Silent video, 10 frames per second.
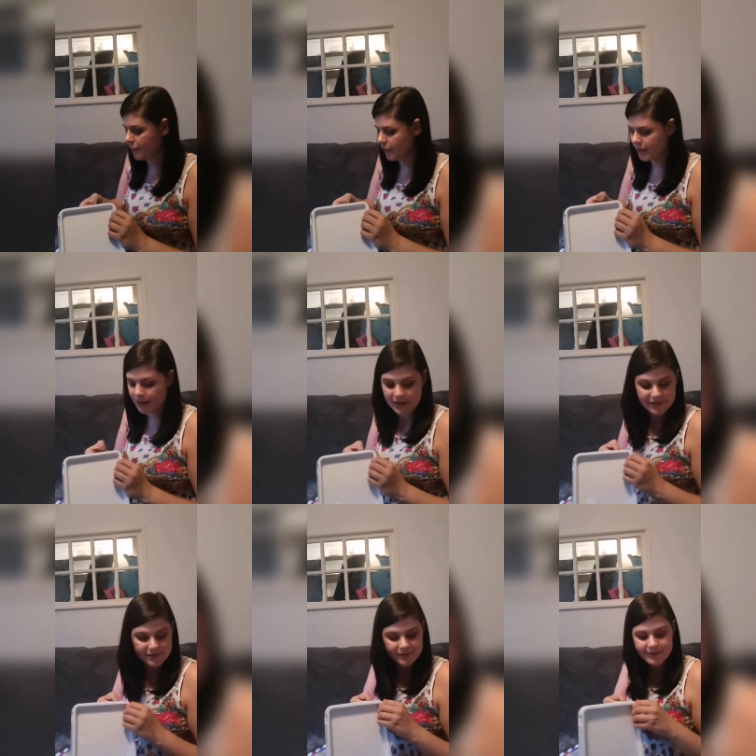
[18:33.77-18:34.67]
for
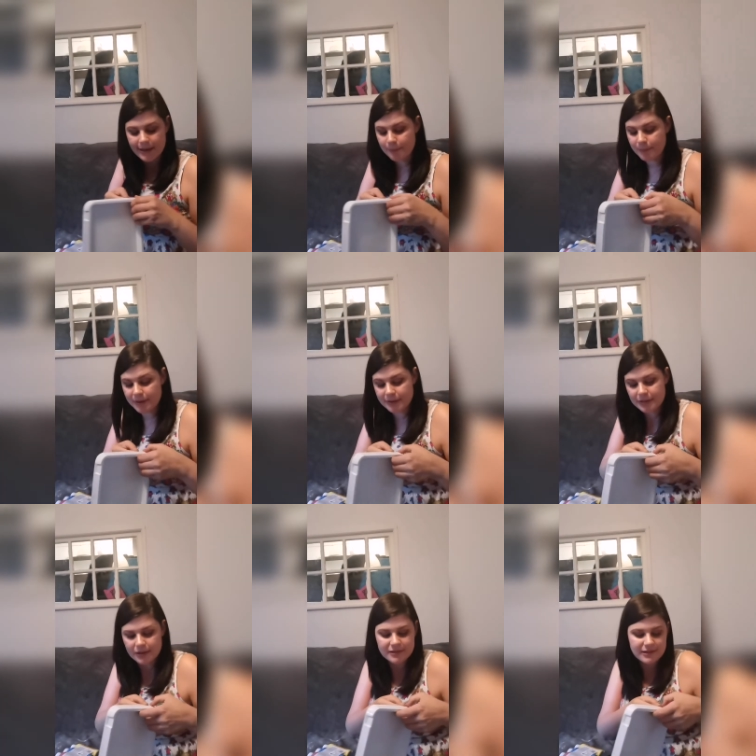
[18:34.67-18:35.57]
his stamping
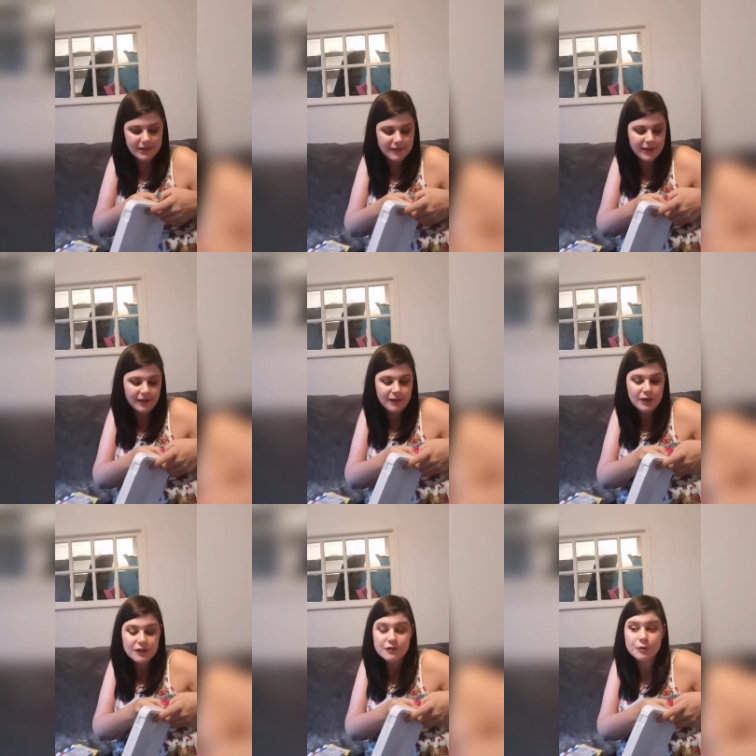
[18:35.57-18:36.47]
and things like that.
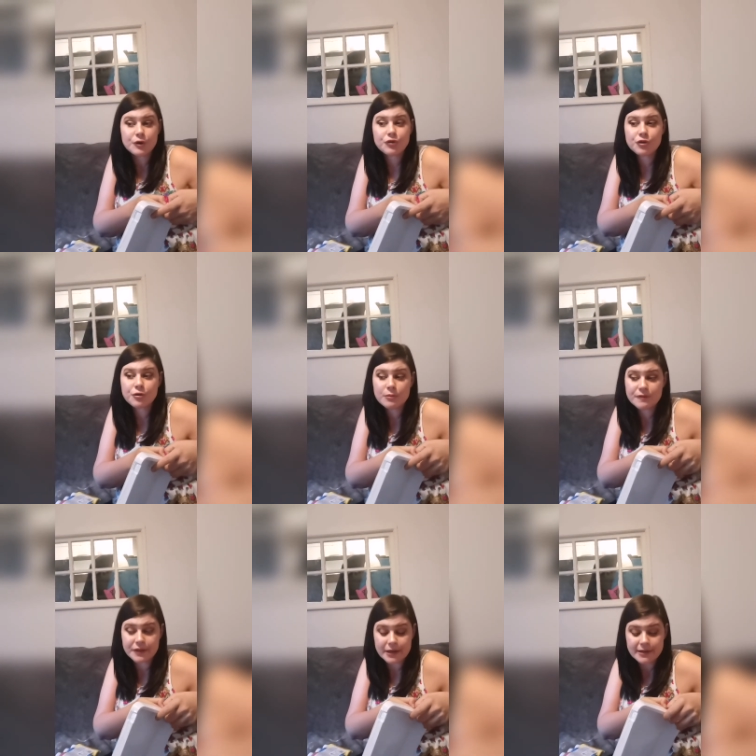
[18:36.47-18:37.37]
So I got two
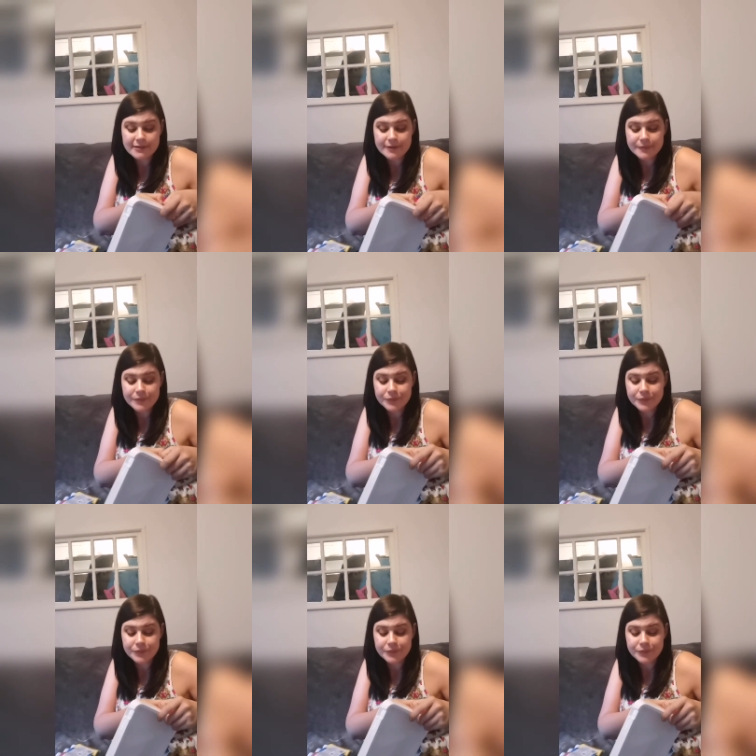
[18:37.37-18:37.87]
of these,